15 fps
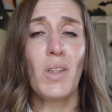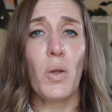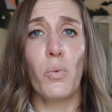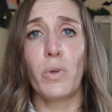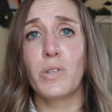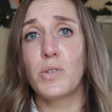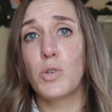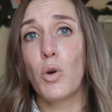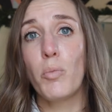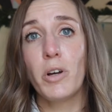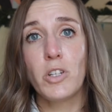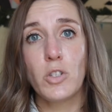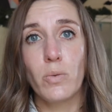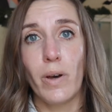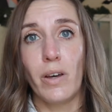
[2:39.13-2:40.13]
with so
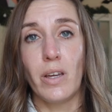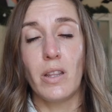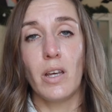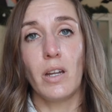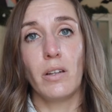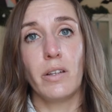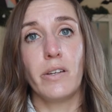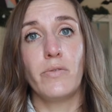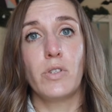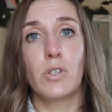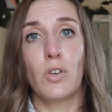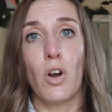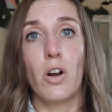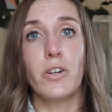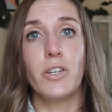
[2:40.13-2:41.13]
much swelling that it leaves
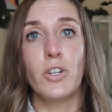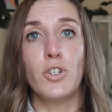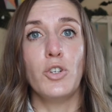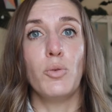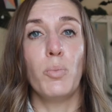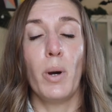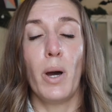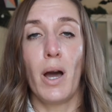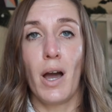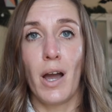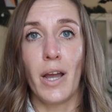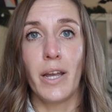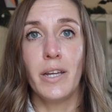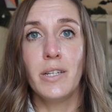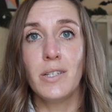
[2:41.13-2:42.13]
scar tissue
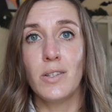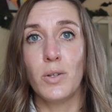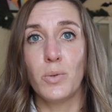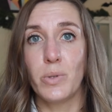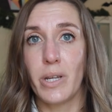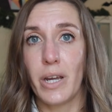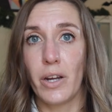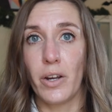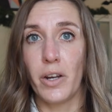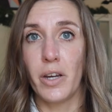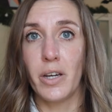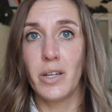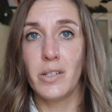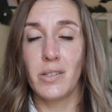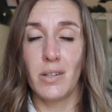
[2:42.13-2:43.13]
behind in those
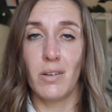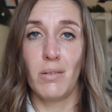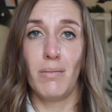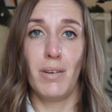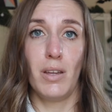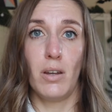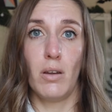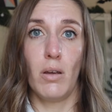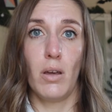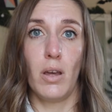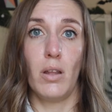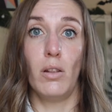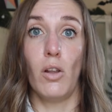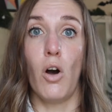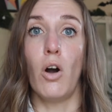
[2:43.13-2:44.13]
areas in
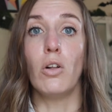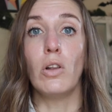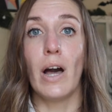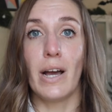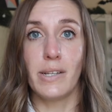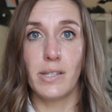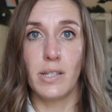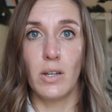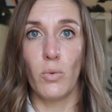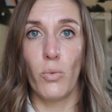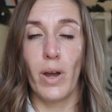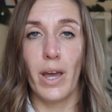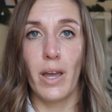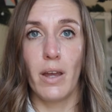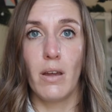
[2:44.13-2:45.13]
a long-lasting
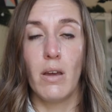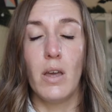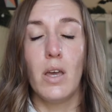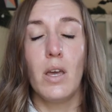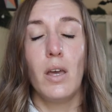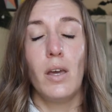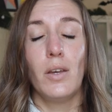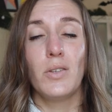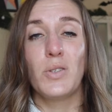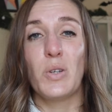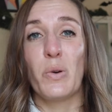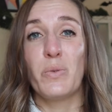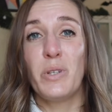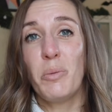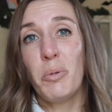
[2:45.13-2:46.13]
way.
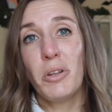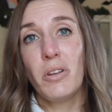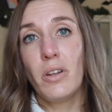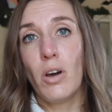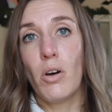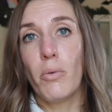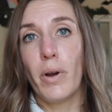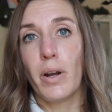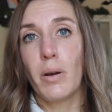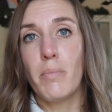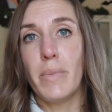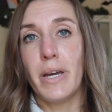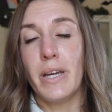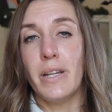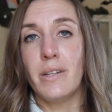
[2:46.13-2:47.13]
So typically I'll
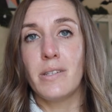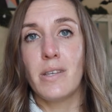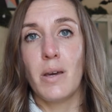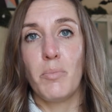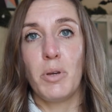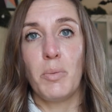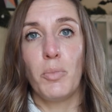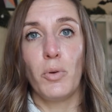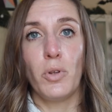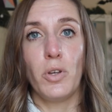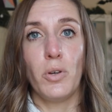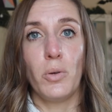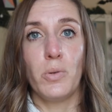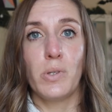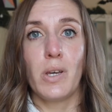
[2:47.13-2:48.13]
recommend that people
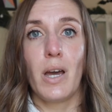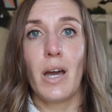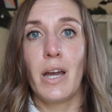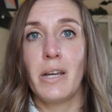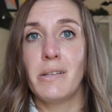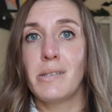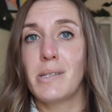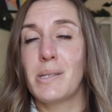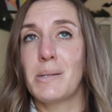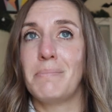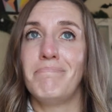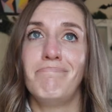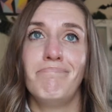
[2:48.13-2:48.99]
use ice,